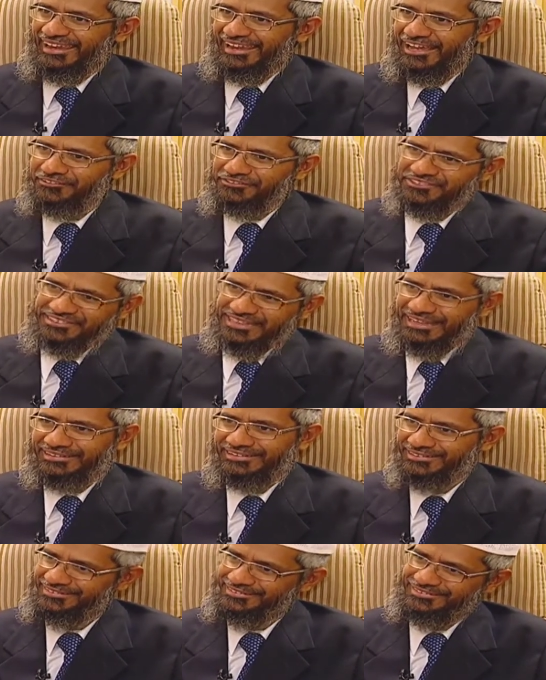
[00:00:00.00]
And after
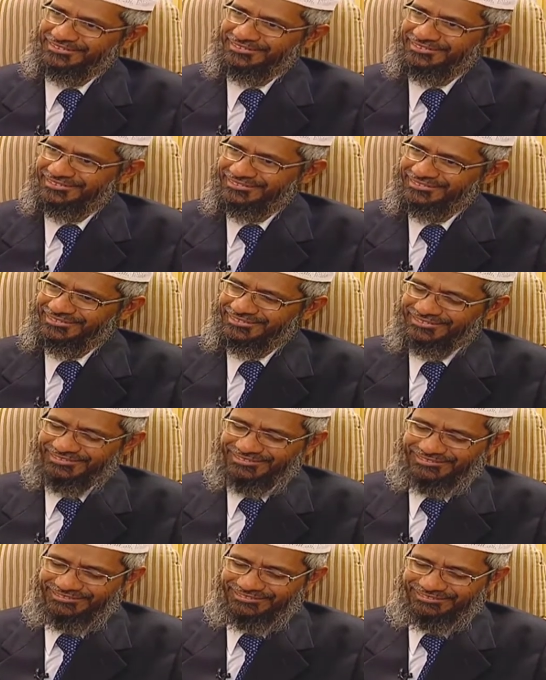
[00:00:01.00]
that,
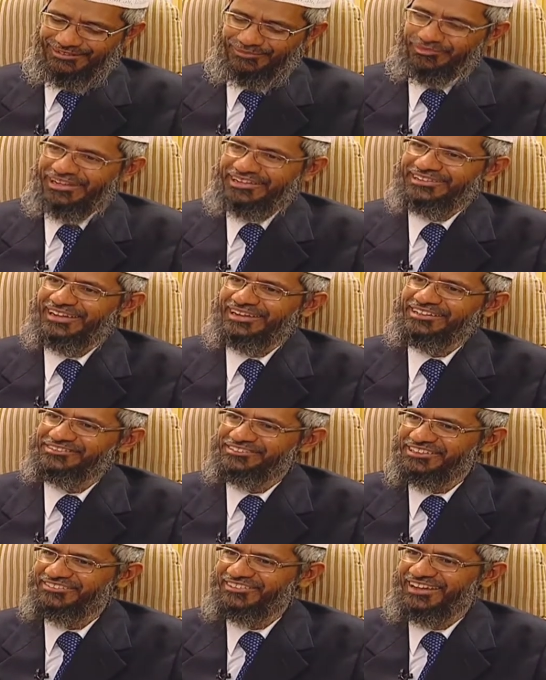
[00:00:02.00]
from
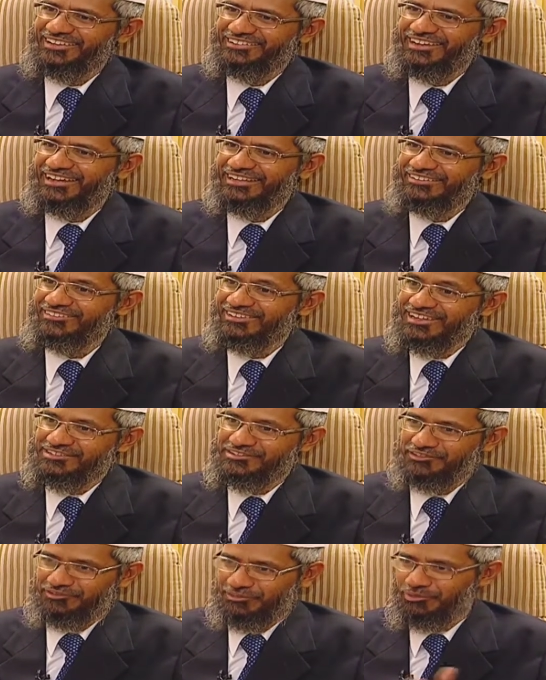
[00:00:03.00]
1996, when I started giving
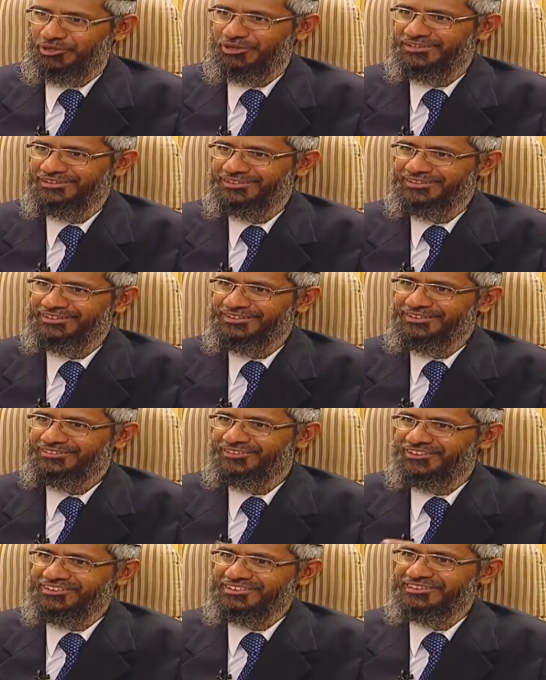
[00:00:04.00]
lectures abroad,
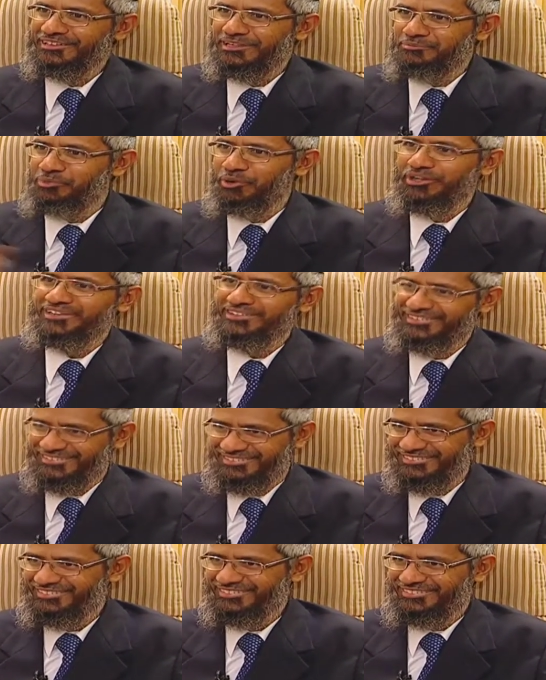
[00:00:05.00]
that was a turning point